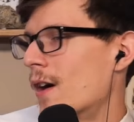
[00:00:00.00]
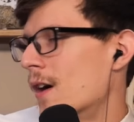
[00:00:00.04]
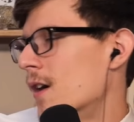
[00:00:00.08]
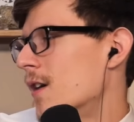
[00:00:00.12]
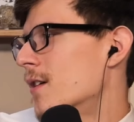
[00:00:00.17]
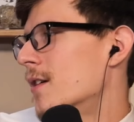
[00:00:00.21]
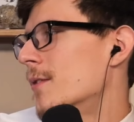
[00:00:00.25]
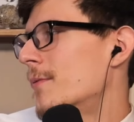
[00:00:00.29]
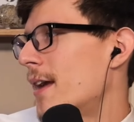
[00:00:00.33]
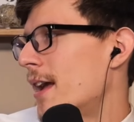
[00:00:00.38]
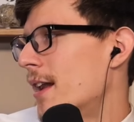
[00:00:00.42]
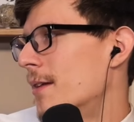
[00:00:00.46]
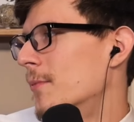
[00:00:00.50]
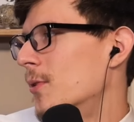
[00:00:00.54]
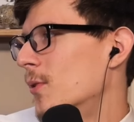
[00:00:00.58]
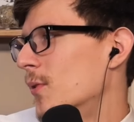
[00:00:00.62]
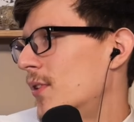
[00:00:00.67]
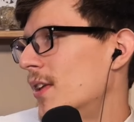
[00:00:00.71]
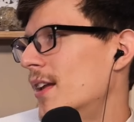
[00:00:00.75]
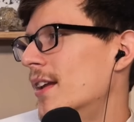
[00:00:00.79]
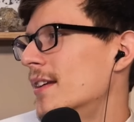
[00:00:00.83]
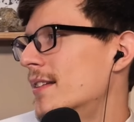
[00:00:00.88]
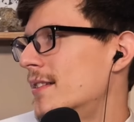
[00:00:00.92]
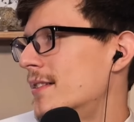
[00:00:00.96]
heard of
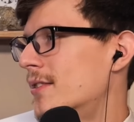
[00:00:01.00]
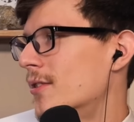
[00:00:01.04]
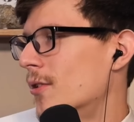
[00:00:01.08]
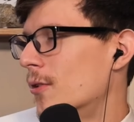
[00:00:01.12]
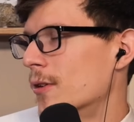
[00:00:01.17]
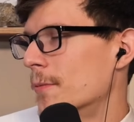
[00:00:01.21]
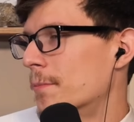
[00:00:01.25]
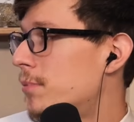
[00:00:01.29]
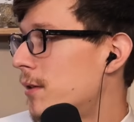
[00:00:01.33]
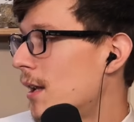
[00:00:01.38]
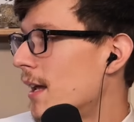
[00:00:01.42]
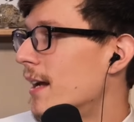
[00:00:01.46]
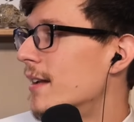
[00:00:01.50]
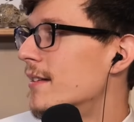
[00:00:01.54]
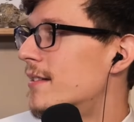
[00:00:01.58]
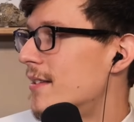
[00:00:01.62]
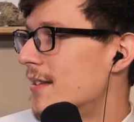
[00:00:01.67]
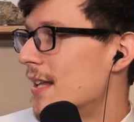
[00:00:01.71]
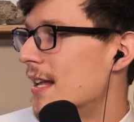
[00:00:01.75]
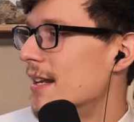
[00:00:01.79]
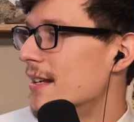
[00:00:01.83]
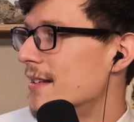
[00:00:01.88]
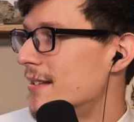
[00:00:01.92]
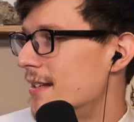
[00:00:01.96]
animals or plants
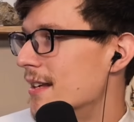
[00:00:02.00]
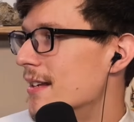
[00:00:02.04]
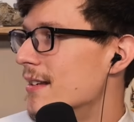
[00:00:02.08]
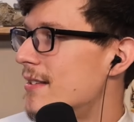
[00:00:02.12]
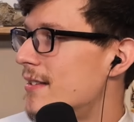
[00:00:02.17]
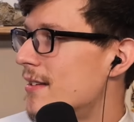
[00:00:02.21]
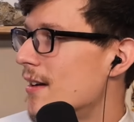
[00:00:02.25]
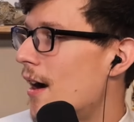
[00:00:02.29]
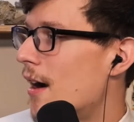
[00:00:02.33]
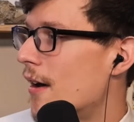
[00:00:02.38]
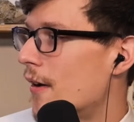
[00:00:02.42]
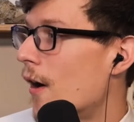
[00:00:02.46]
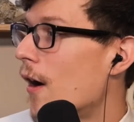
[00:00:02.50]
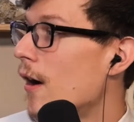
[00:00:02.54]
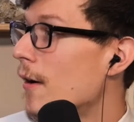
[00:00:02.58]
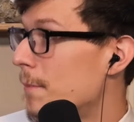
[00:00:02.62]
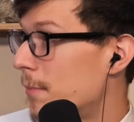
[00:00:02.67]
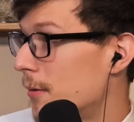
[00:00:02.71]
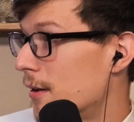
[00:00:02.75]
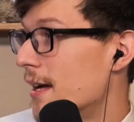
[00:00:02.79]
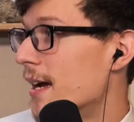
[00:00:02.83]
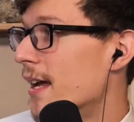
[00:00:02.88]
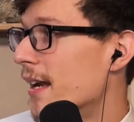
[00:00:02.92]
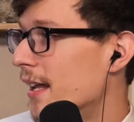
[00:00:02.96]
that exist on our
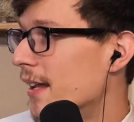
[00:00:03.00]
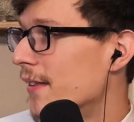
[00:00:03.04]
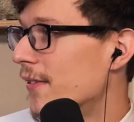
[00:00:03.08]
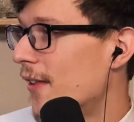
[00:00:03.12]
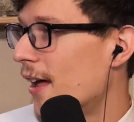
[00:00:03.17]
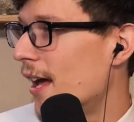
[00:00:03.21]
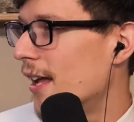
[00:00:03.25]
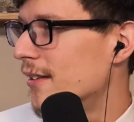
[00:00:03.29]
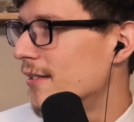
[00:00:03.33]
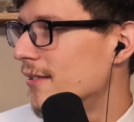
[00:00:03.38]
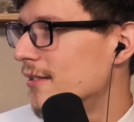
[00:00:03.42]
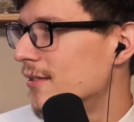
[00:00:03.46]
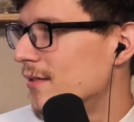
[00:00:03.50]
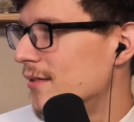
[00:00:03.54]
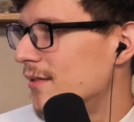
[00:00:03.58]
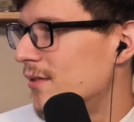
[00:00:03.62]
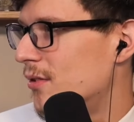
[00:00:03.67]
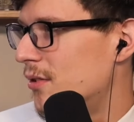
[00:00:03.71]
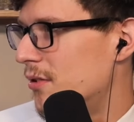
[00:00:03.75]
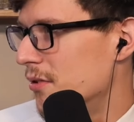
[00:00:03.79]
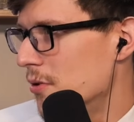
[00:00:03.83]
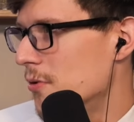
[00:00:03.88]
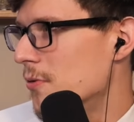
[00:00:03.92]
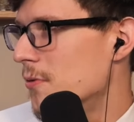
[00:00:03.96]
planet that
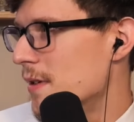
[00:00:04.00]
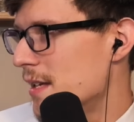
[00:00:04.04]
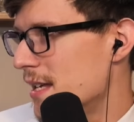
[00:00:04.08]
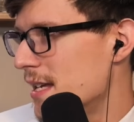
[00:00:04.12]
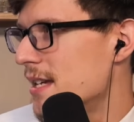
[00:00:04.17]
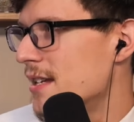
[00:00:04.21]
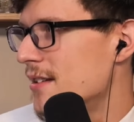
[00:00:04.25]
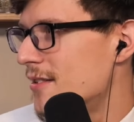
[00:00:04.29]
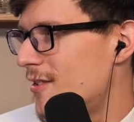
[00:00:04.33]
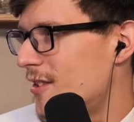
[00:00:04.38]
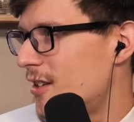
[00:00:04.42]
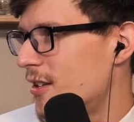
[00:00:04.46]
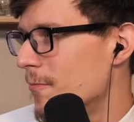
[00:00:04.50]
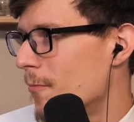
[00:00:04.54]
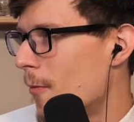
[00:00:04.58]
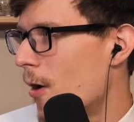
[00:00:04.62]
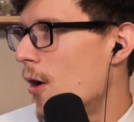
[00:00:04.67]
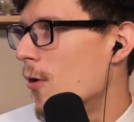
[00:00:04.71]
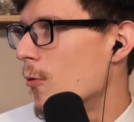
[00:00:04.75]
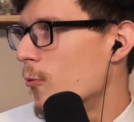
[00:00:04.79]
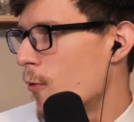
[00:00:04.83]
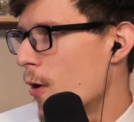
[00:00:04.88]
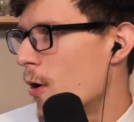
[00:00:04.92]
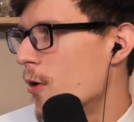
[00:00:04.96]
do eat
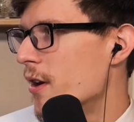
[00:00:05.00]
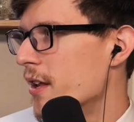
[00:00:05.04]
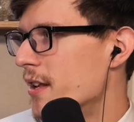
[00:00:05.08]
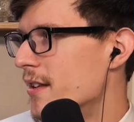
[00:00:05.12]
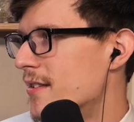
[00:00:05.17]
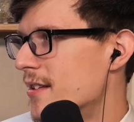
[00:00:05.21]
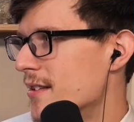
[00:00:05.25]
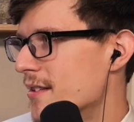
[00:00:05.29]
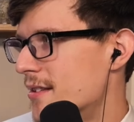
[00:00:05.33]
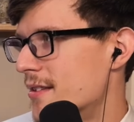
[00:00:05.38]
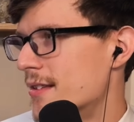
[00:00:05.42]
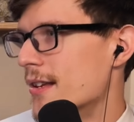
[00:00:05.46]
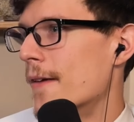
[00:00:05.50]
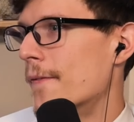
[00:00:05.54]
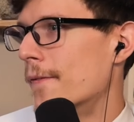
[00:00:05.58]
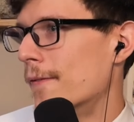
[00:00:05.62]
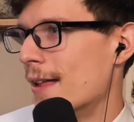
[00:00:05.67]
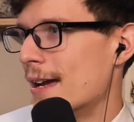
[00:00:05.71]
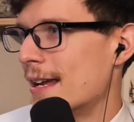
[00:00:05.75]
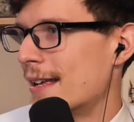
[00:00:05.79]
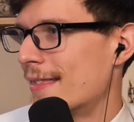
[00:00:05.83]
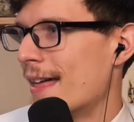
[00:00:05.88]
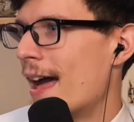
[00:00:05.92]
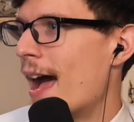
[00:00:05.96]
small rodents and stuff
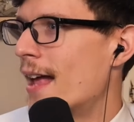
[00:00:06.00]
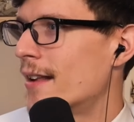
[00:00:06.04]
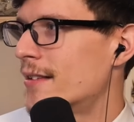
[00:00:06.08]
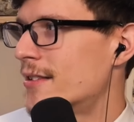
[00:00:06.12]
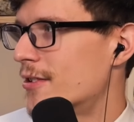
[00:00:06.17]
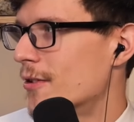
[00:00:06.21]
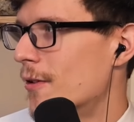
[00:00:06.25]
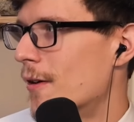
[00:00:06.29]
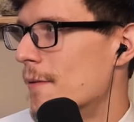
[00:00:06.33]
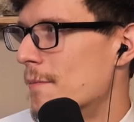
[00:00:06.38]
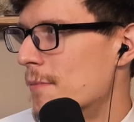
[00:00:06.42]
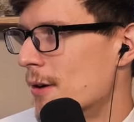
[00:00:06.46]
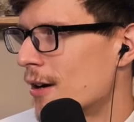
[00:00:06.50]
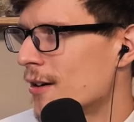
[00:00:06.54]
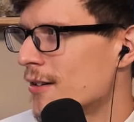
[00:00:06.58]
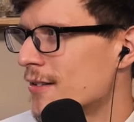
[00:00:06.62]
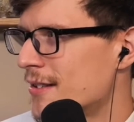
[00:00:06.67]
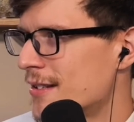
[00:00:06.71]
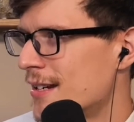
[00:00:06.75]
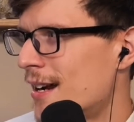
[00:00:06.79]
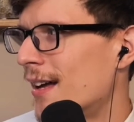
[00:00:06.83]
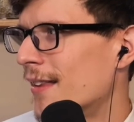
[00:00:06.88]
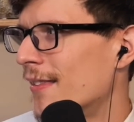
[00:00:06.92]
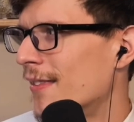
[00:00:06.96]
like that. So a
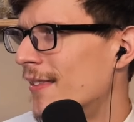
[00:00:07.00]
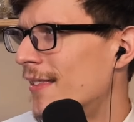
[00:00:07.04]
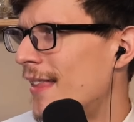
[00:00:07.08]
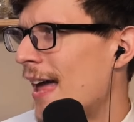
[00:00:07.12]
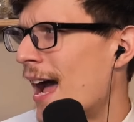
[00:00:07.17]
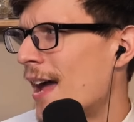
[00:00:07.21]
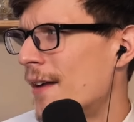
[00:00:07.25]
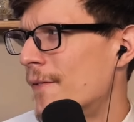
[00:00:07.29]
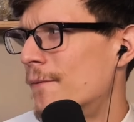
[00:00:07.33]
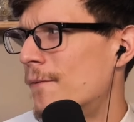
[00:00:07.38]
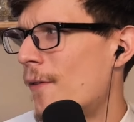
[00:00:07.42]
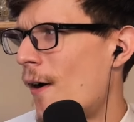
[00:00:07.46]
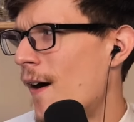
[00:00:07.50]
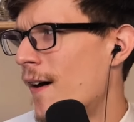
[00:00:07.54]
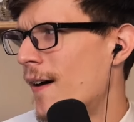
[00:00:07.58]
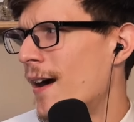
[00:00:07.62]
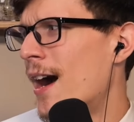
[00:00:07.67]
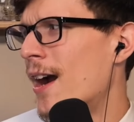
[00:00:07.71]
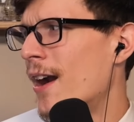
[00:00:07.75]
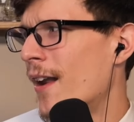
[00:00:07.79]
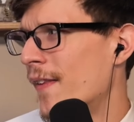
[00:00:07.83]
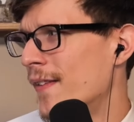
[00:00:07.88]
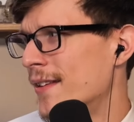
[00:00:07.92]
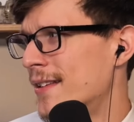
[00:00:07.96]
bird's not that far
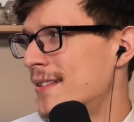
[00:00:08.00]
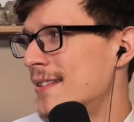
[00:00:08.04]
out of the